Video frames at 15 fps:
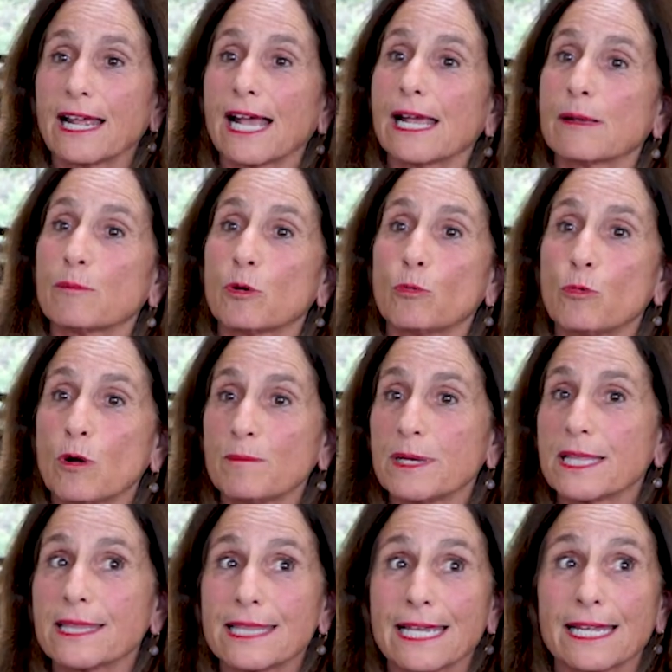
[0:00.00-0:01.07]
I'm a
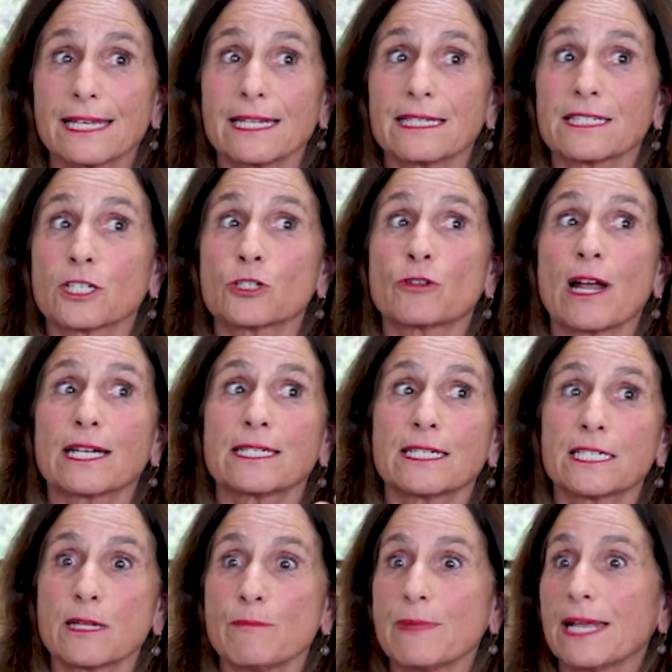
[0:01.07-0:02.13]
woman that is attracted
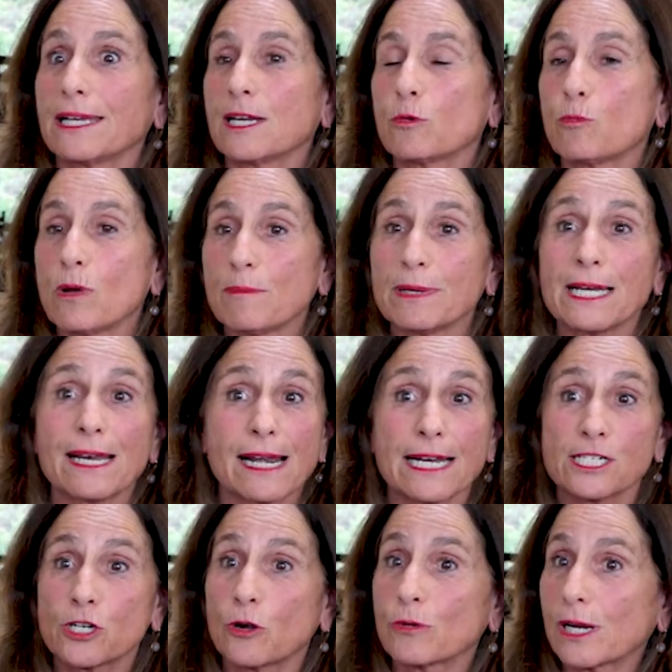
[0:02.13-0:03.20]
to men and women and I
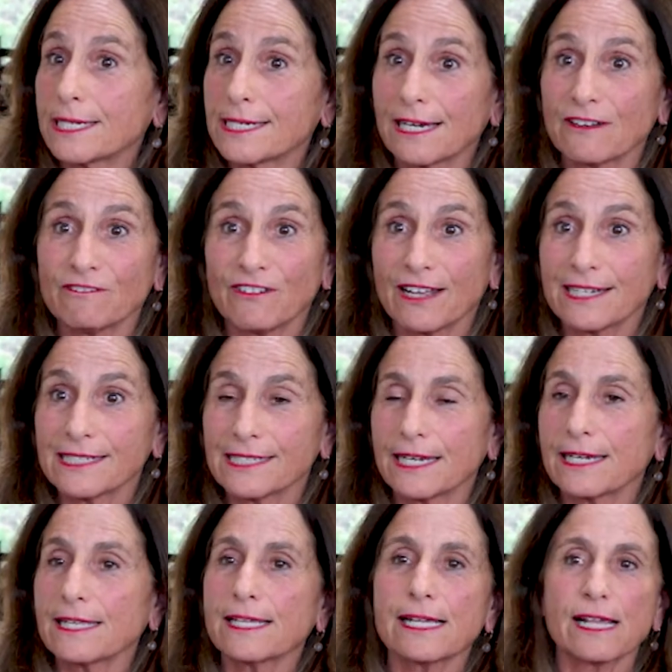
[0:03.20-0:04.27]
don't identify as
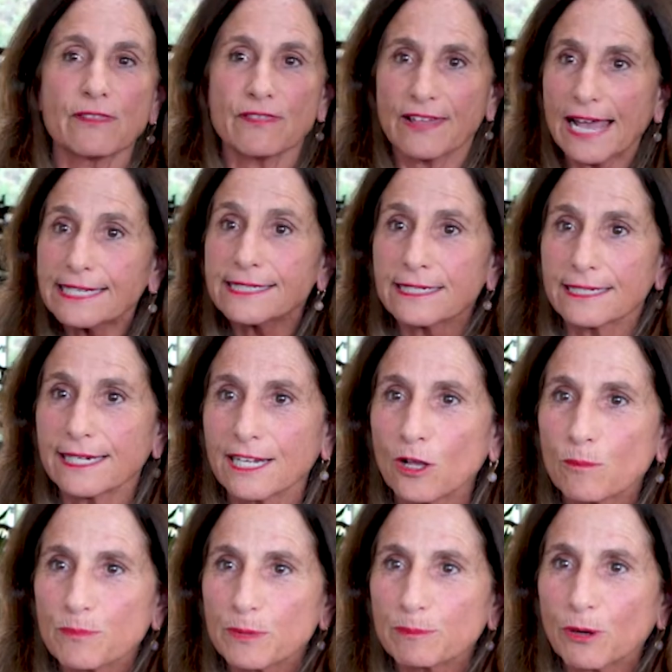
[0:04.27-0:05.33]
anything, and that didn't
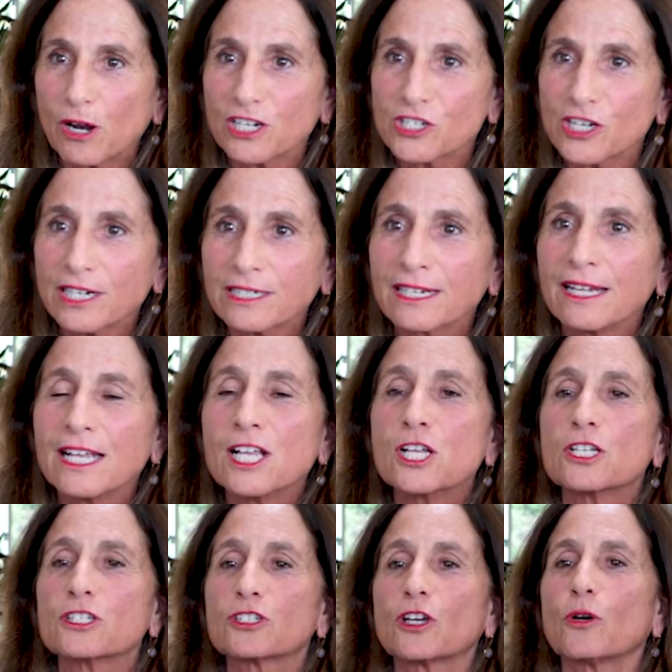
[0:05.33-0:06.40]
help the project.
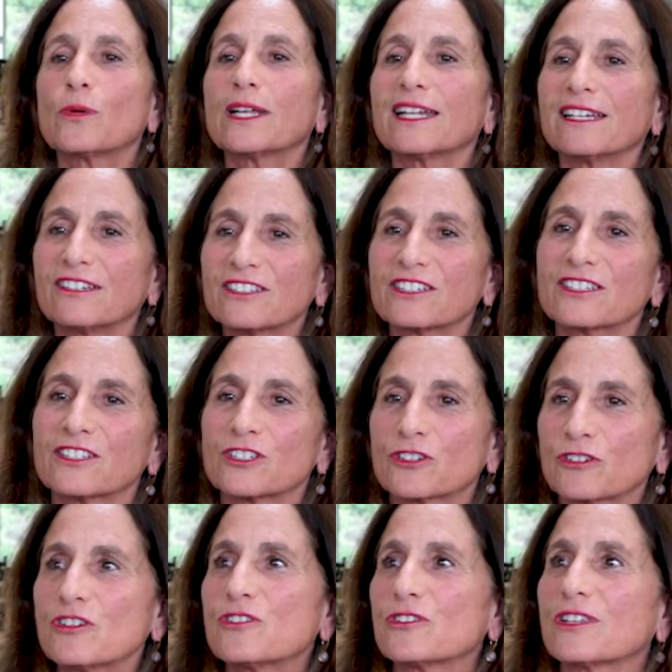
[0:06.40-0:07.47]
So here's the
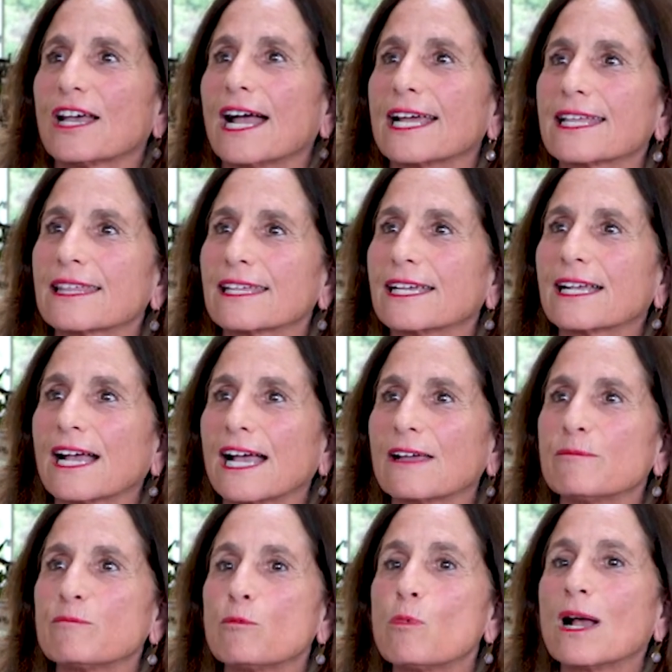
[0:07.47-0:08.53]
truth. I think
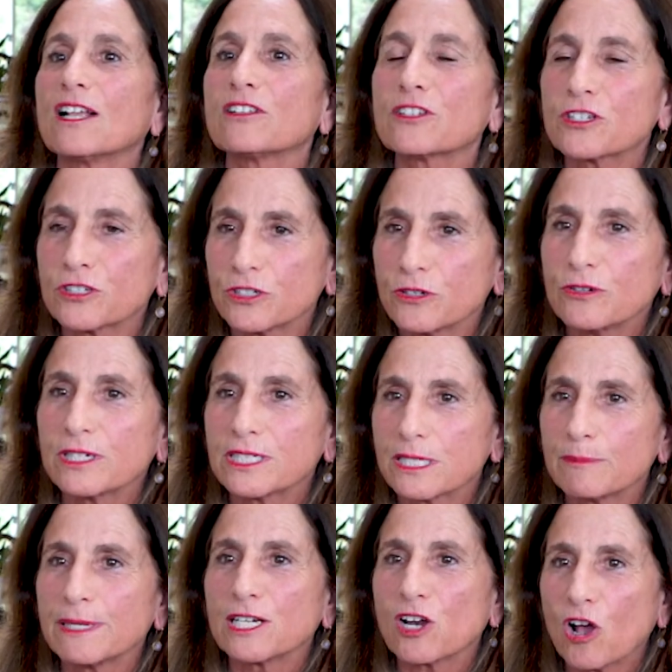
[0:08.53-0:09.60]
I'm well suited to
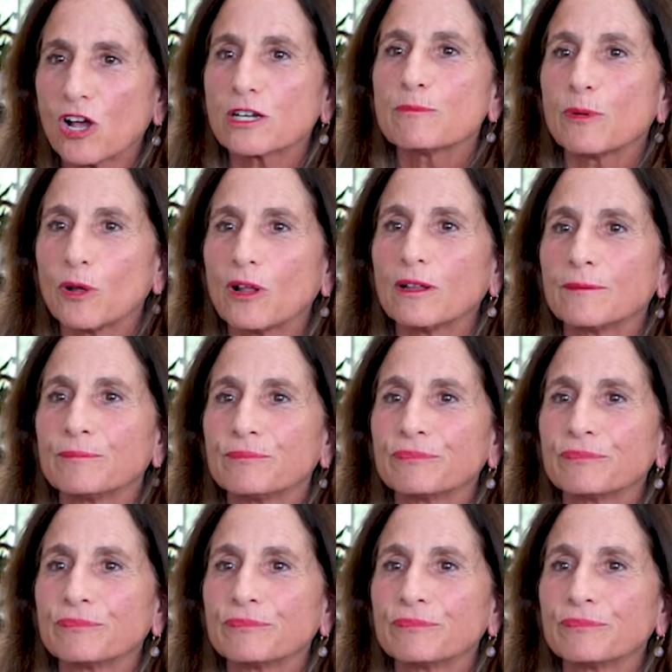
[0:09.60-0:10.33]
be an oddball.